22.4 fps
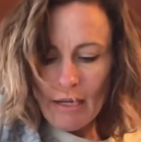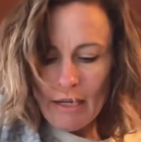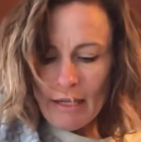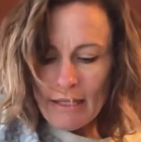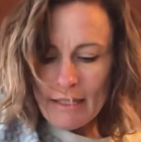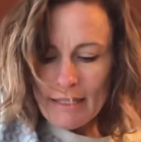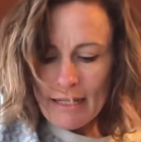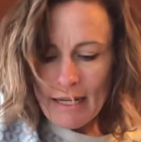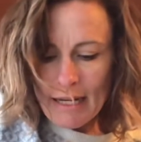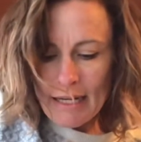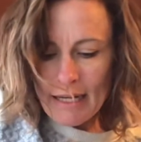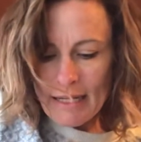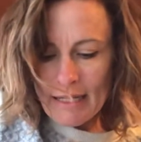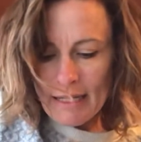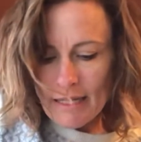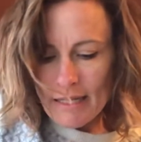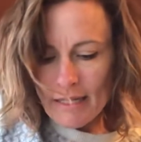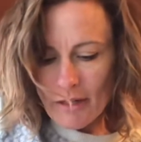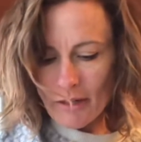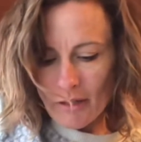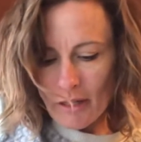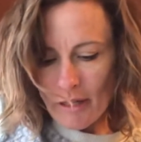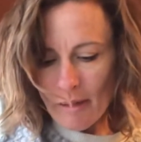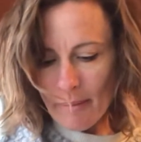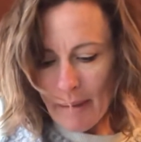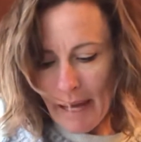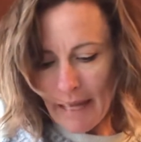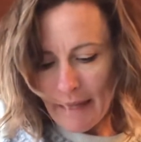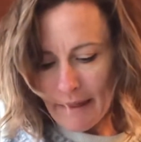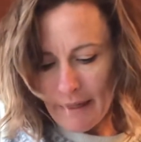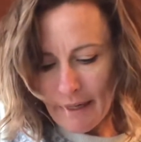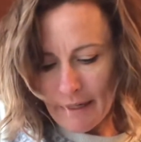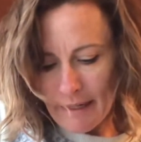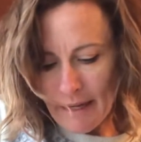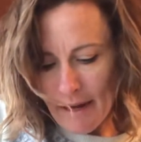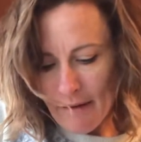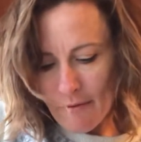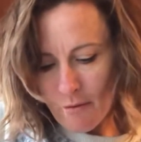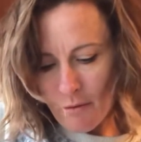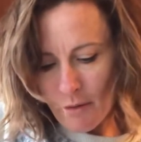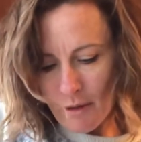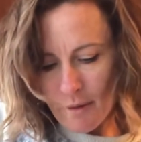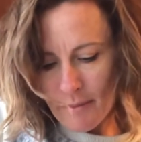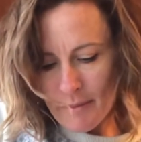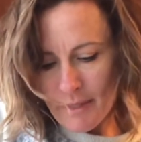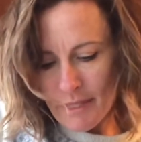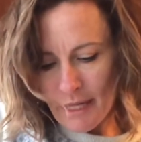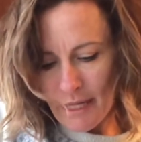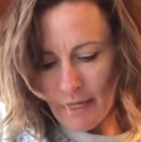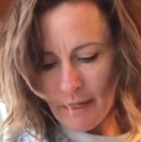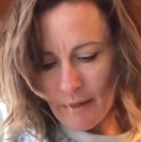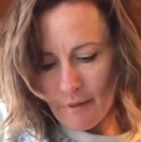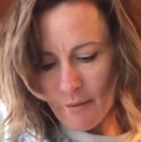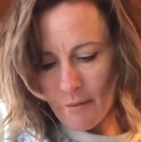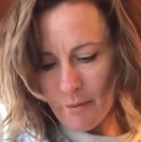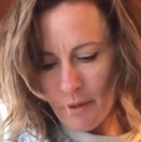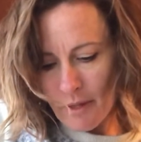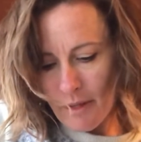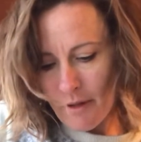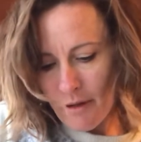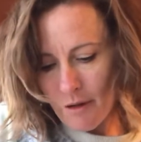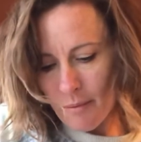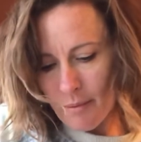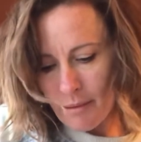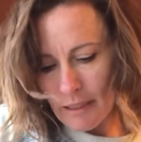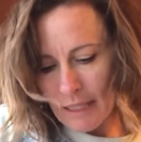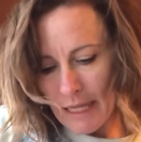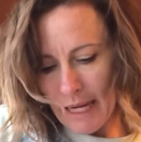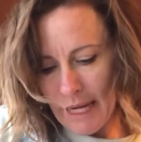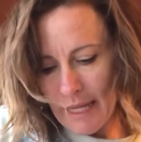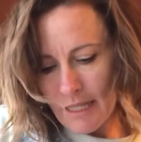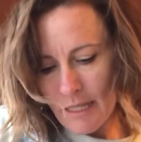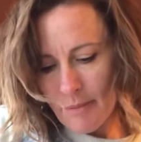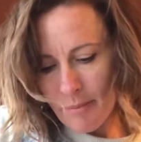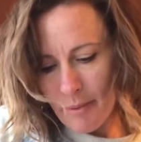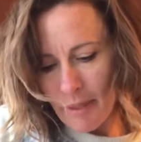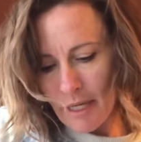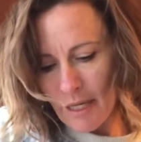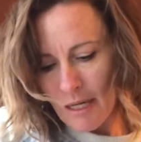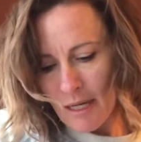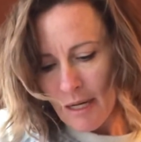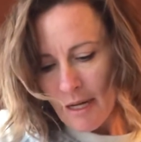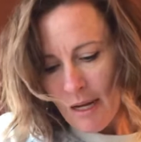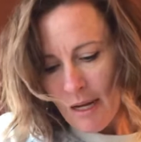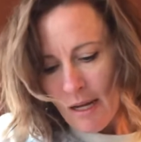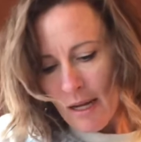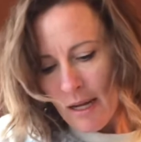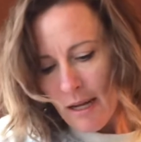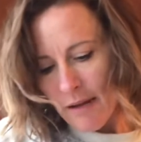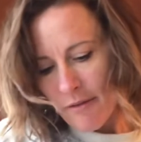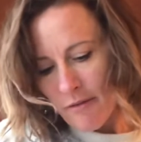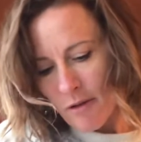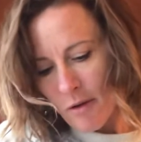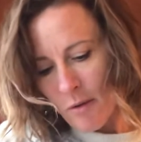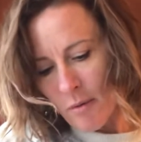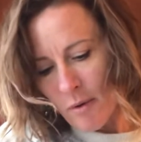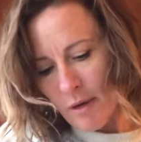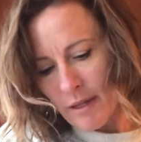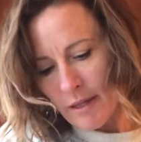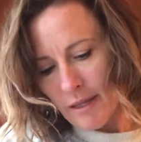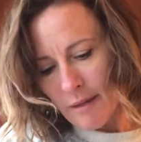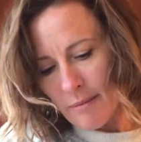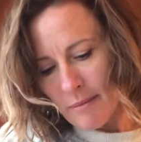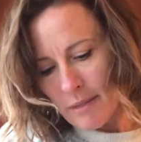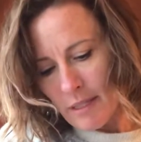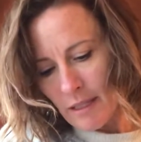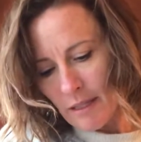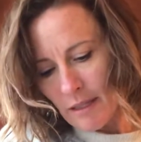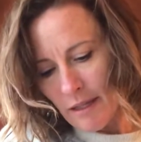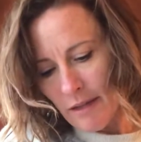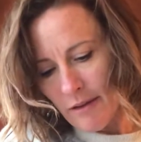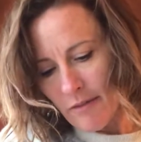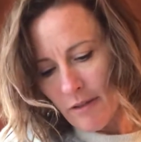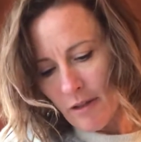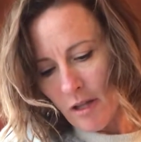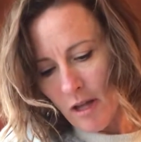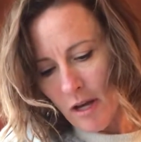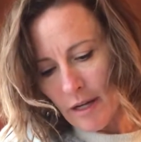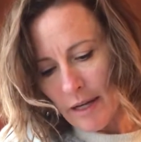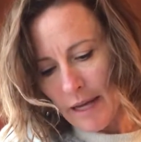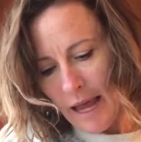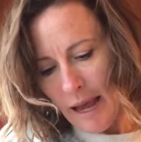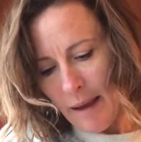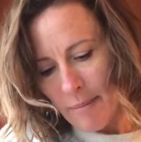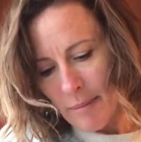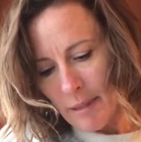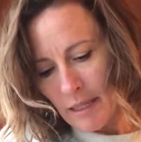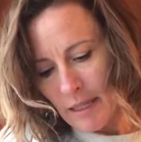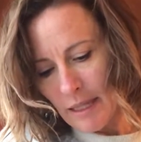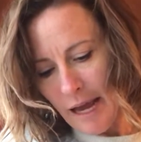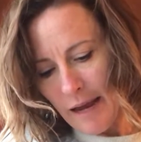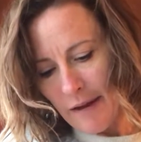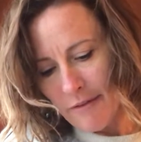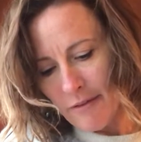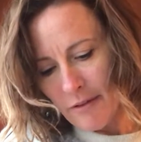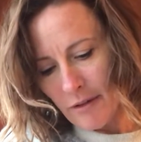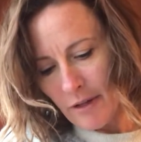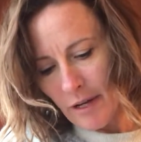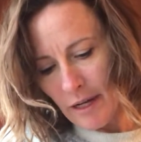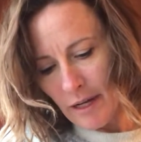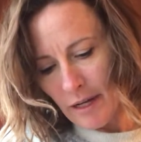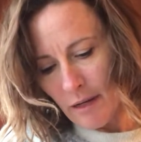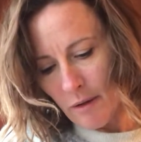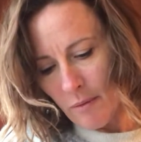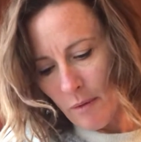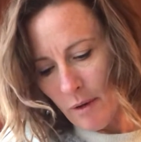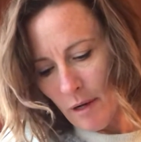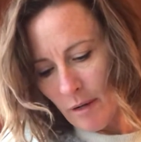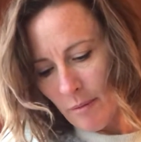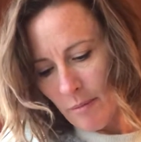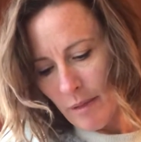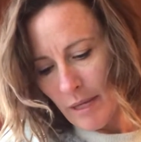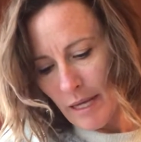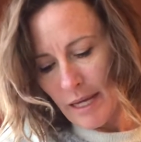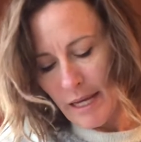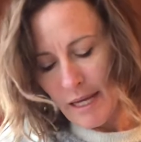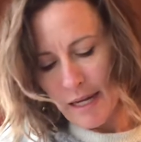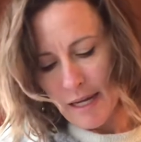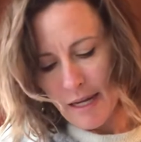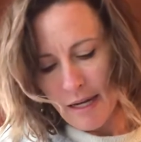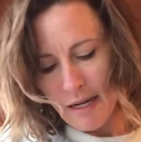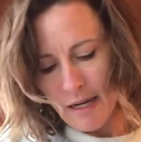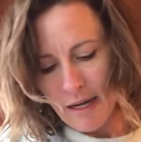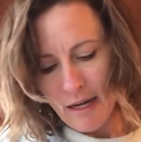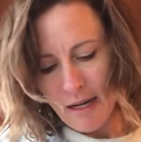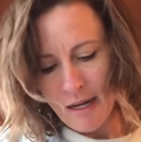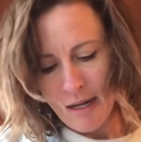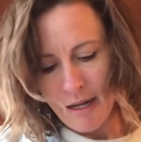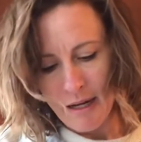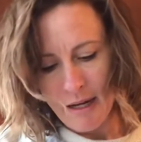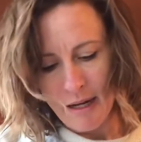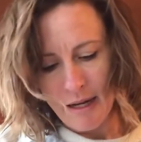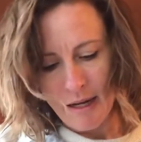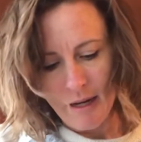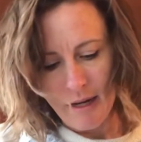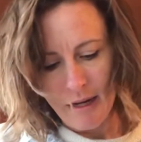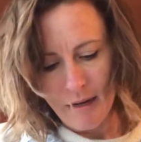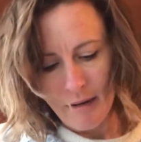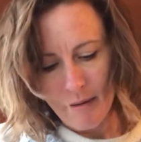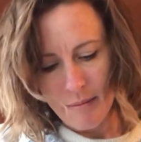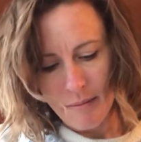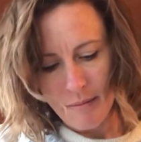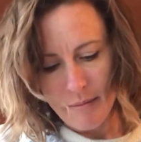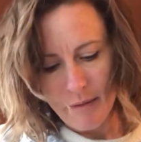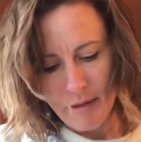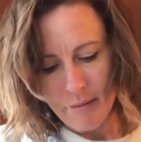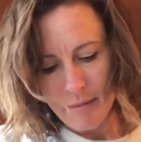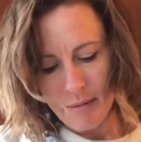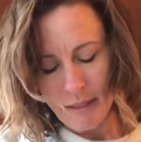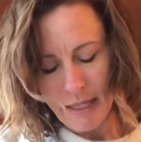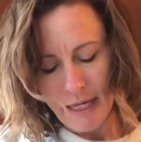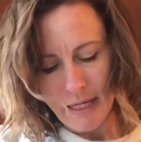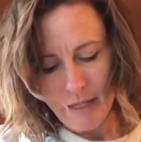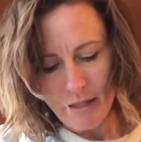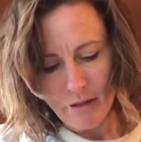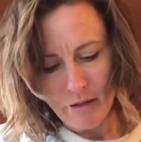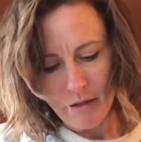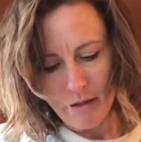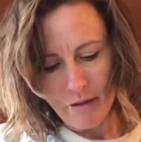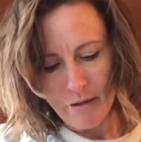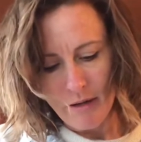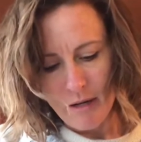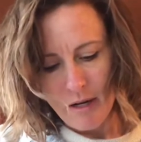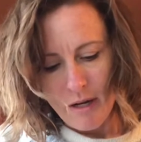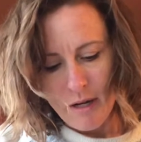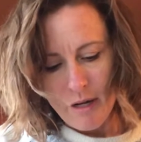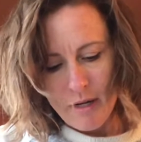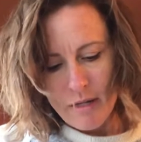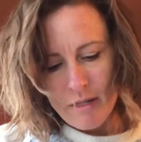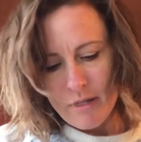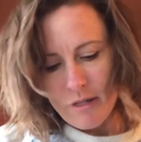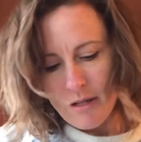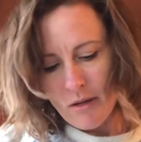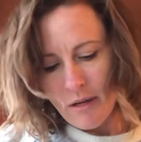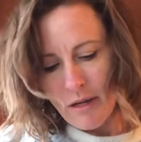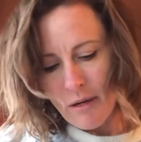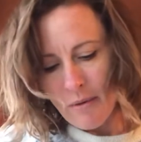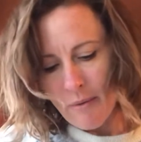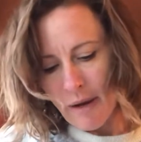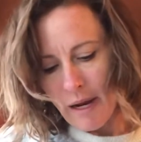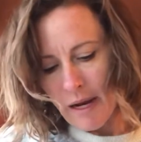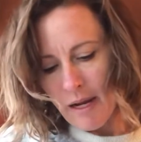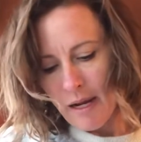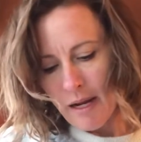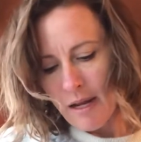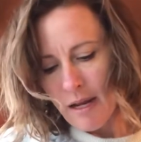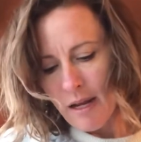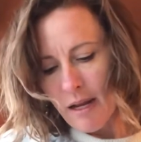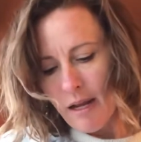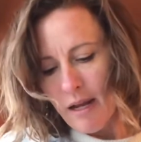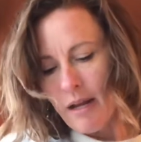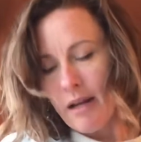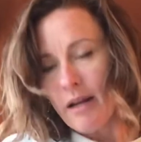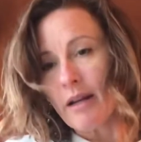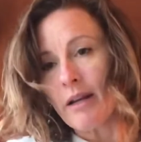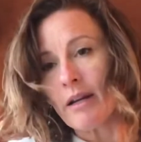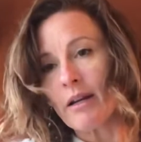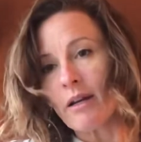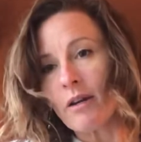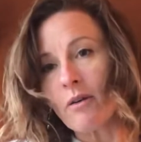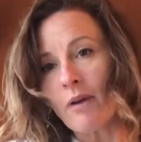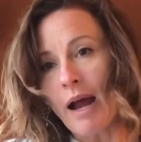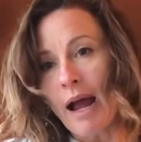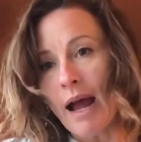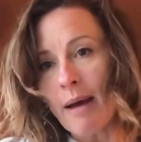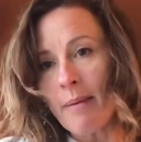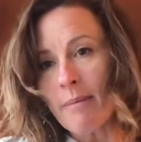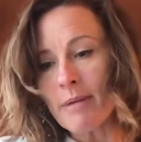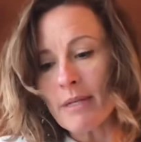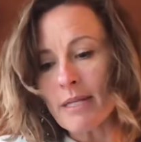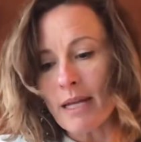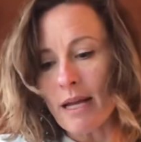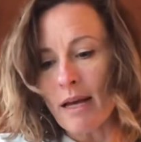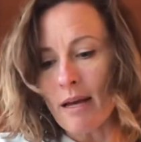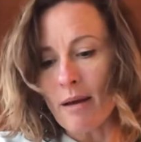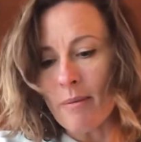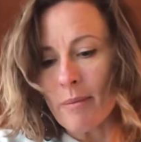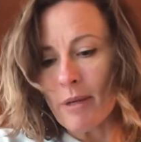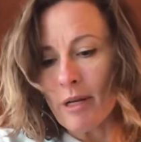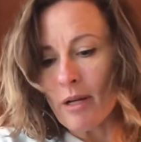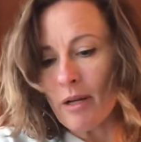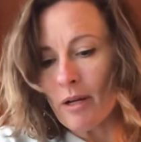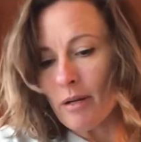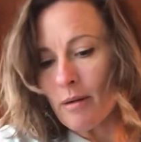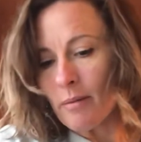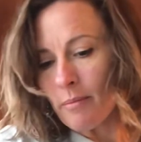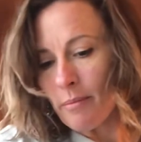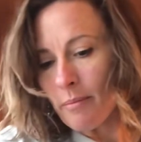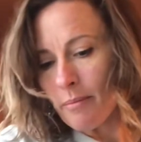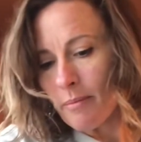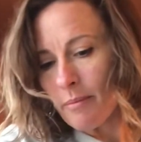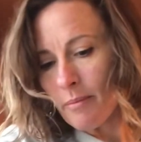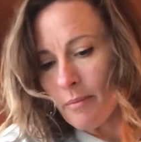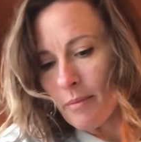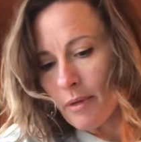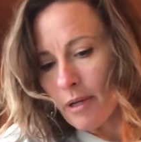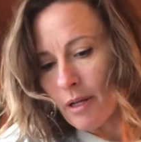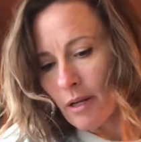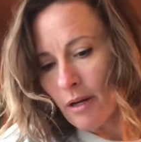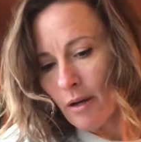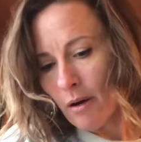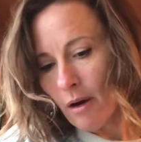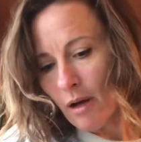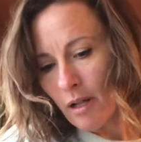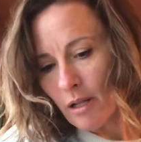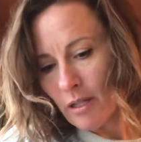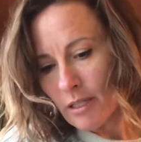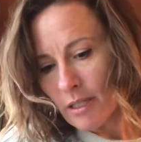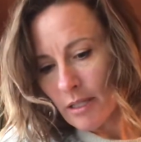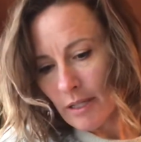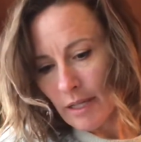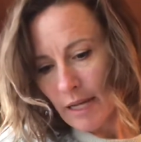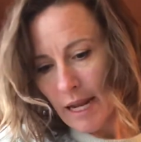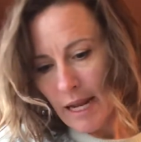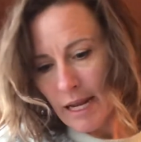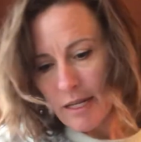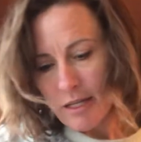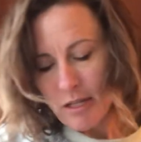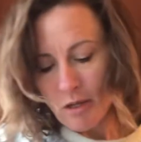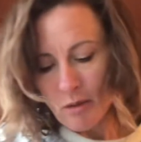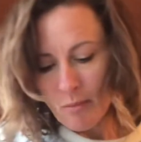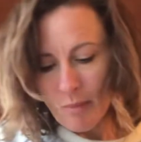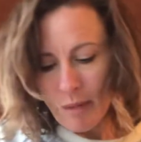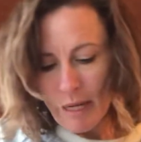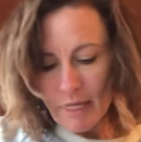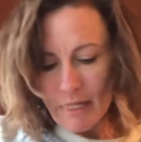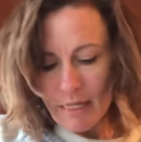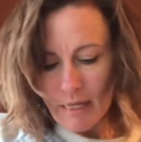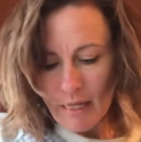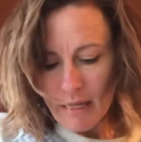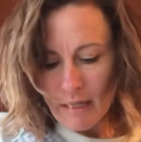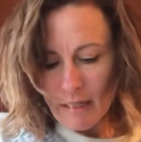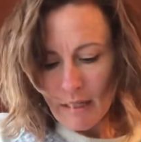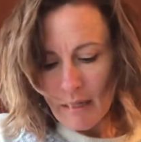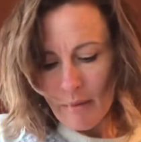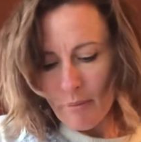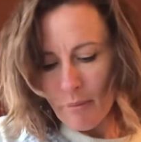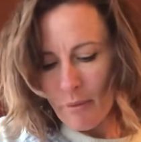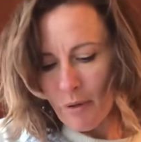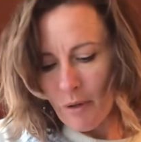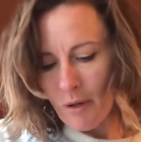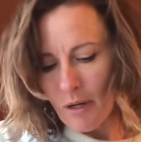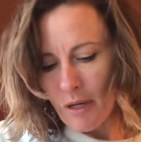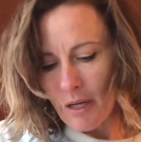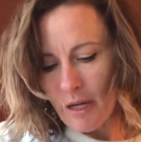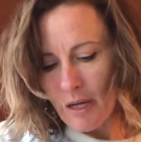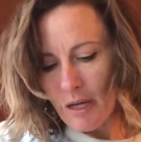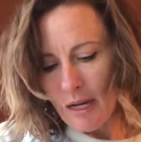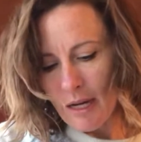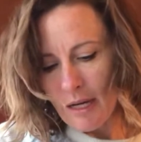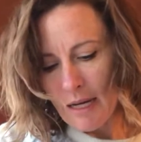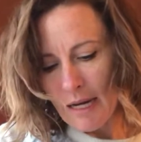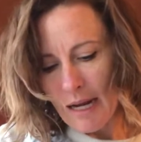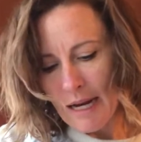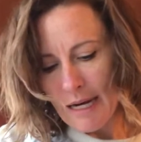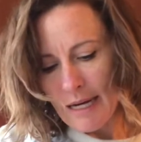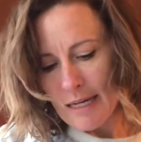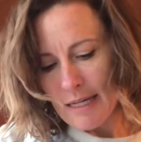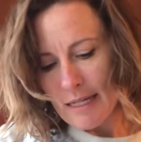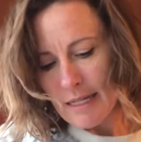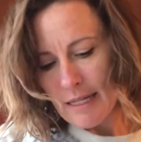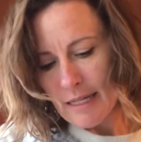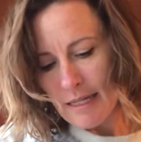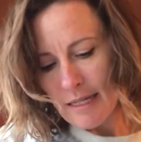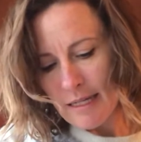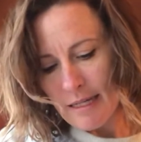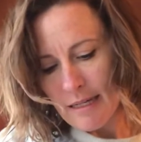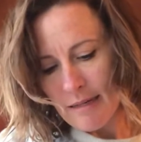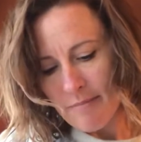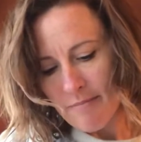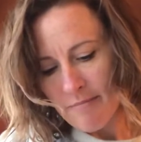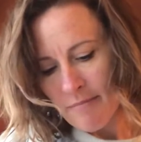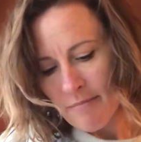It's not necessarily a bad thing to have worms in with your plants, but if you want them to live a long, happy life, they're not going to want to be in the planter. So anyway, you're going to grab some and you're going to, alternate. So basically put a nice,